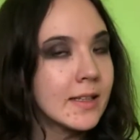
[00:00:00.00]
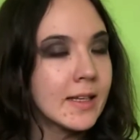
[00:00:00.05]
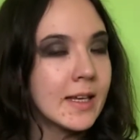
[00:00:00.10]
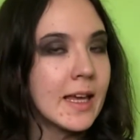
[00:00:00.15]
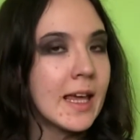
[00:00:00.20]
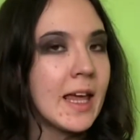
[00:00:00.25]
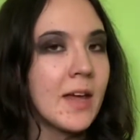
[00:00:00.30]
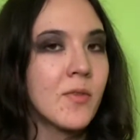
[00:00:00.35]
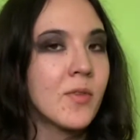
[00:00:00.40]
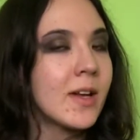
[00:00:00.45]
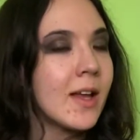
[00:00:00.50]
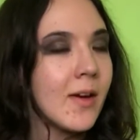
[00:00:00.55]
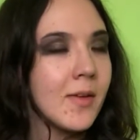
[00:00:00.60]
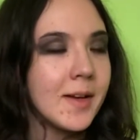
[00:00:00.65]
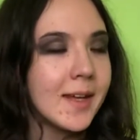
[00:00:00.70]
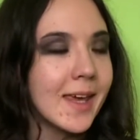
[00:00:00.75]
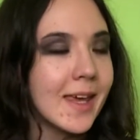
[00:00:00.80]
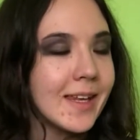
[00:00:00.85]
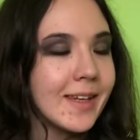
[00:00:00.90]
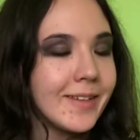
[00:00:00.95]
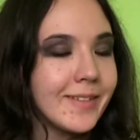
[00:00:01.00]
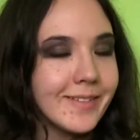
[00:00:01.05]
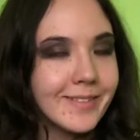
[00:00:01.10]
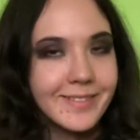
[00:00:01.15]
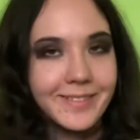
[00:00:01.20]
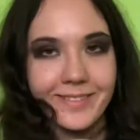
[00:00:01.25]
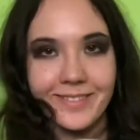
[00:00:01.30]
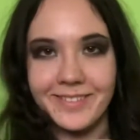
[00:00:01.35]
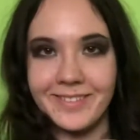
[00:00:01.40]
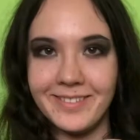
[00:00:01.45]
every now
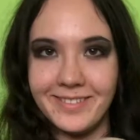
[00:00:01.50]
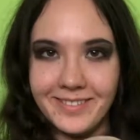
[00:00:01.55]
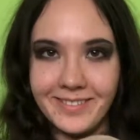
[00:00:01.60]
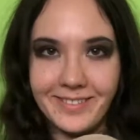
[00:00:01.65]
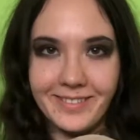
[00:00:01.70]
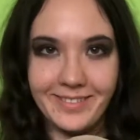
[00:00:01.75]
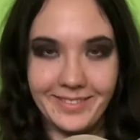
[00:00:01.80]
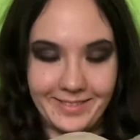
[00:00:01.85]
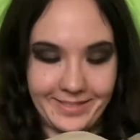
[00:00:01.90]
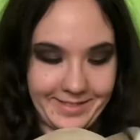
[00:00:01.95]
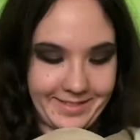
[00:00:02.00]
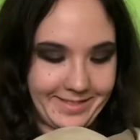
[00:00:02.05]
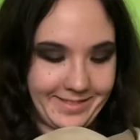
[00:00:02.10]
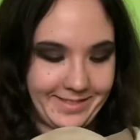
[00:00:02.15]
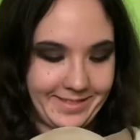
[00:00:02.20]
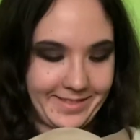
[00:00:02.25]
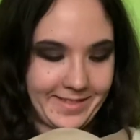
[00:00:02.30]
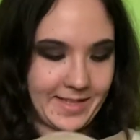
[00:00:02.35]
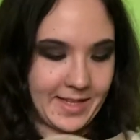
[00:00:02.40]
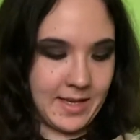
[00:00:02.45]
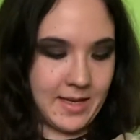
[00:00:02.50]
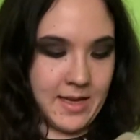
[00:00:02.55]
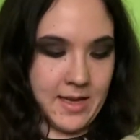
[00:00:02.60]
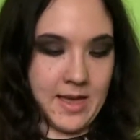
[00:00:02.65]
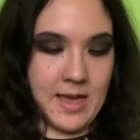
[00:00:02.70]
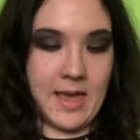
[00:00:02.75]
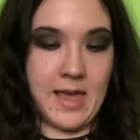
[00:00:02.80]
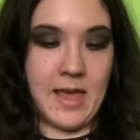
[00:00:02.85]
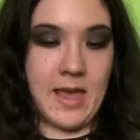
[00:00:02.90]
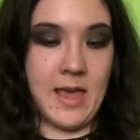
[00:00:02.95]
and again.
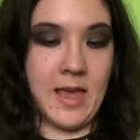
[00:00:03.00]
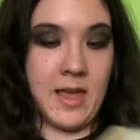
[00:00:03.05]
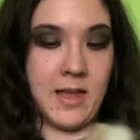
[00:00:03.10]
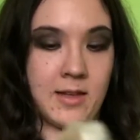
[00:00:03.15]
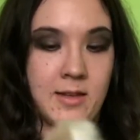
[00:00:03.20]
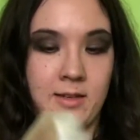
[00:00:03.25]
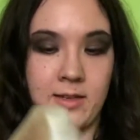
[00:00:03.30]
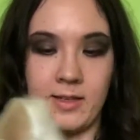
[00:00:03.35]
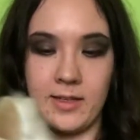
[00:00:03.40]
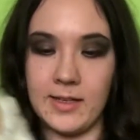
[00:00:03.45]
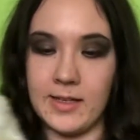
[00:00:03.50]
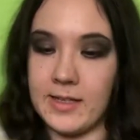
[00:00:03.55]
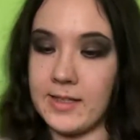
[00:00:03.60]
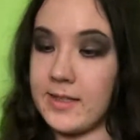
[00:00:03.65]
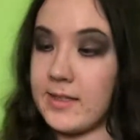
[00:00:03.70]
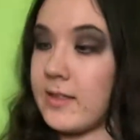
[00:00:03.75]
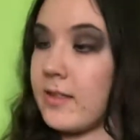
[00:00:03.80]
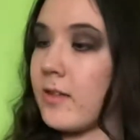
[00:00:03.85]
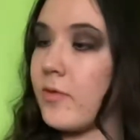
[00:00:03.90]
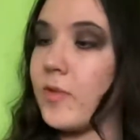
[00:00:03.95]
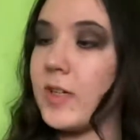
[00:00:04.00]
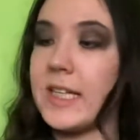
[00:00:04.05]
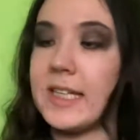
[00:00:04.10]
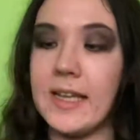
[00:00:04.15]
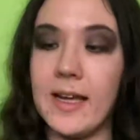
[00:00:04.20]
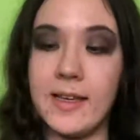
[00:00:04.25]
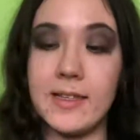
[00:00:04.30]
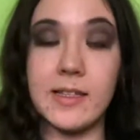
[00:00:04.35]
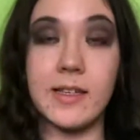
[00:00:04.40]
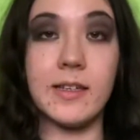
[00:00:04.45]
And it's really
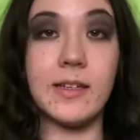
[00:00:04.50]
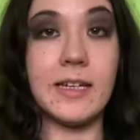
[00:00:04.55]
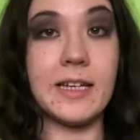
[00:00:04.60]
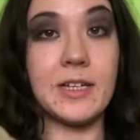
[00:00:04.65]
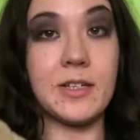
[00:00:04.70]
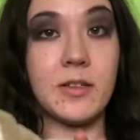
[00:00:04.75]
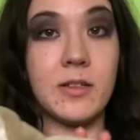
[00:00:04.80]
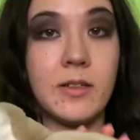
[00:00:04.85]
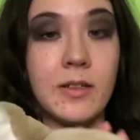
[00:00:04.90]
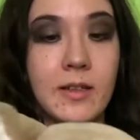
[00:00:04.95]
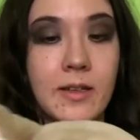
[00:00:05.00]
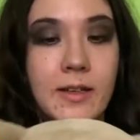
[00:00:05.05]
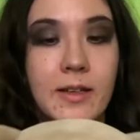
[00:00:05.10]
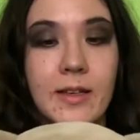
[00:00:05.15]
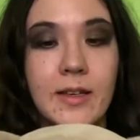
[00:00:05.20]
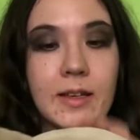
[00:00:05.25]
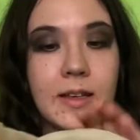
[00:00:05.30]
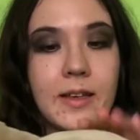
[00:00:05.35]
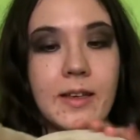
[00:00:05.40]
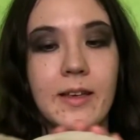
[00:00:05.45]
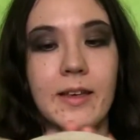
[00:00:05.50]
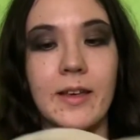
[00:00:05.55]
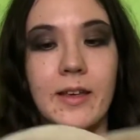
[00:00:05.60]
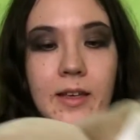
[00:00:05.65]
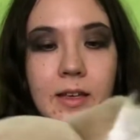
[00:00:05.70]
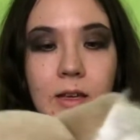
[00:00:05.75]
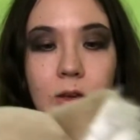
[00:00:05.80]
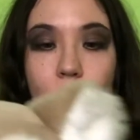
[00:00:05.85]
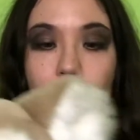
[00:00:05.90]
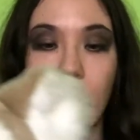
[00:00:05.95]
nice condition,
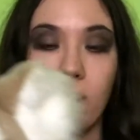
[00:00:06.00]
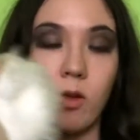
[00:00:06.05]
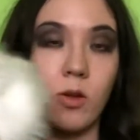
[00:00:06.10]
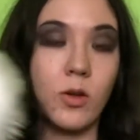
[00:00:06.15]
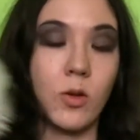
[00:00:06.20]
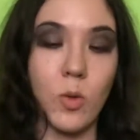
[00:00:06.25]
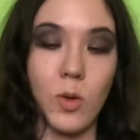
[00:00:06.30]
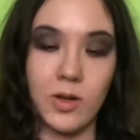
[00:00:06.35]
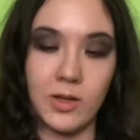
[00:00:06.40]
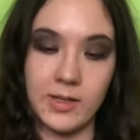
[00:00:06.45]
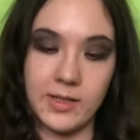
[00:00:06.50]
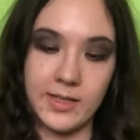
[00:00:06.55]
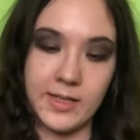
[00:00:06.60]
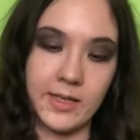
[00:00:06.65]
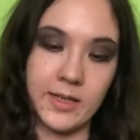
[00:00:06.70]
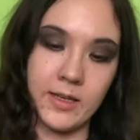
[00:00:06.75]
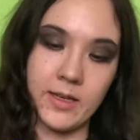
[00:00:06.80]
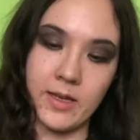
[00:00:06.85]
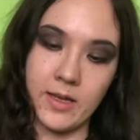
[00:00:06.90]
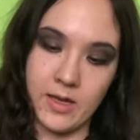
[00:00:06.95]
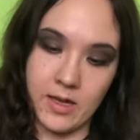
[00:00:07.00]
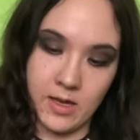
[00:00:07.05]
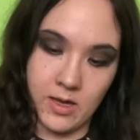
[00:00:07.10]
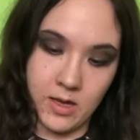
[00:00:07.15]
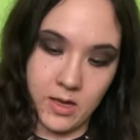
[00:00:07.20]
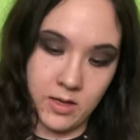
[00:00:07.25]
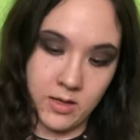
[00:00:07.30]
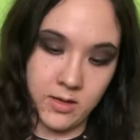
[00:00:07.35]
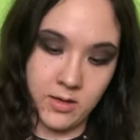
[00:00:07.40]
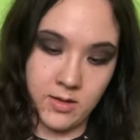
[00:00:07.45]
quite good quality,
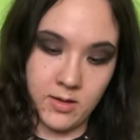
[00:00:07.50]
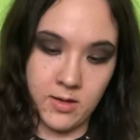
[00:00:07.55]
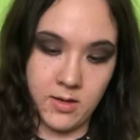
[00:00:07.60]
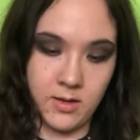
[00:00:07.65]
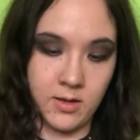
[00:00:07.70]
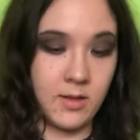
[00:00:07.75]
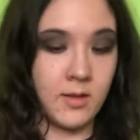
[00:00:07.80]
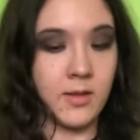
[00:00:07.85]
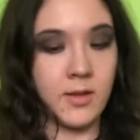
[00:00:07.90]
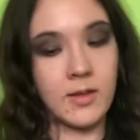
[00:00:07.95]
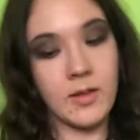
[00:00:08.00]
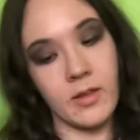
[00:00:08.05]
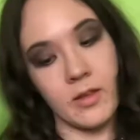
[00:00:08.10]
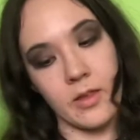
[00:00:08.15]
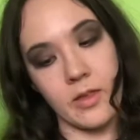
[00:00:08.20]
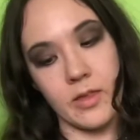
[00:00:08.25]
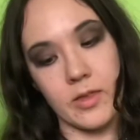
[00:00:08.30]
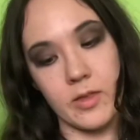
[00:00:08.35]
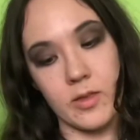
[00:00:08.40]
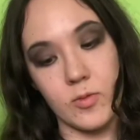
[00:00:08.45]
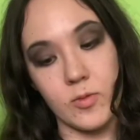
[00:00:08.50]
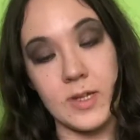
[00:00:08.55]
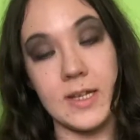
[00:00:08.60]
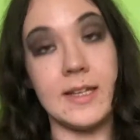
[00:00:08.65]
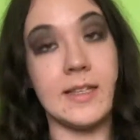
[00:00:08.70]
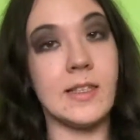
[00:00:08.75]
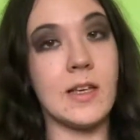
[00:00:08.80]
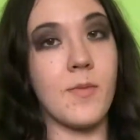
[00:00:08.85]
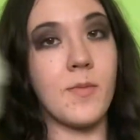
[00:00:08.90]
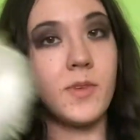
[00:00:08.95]
and
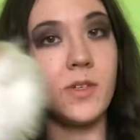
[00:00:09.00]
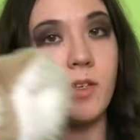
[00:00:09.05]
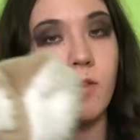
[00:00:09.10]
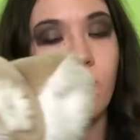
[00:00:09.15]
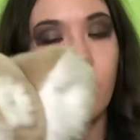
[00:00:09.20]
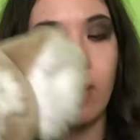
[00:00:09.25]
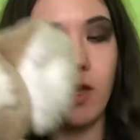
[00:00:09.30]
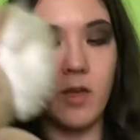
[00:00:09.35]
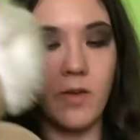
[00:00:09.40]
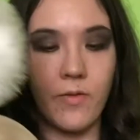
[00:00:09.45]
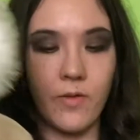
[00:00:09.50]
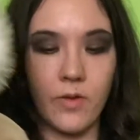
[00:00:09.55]
$3.75